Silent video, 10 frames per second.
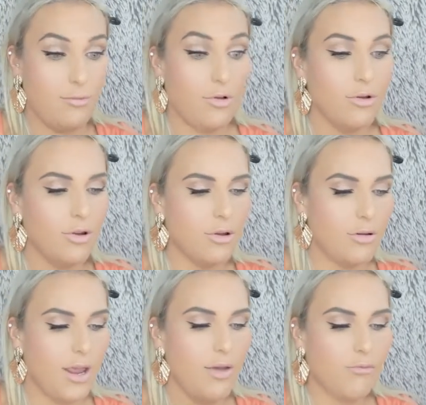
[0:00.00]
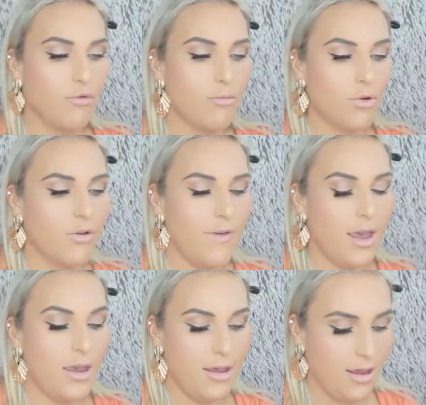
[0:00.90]
glue and remove
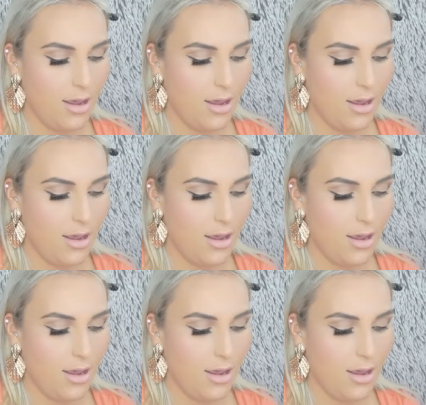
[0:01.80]
it,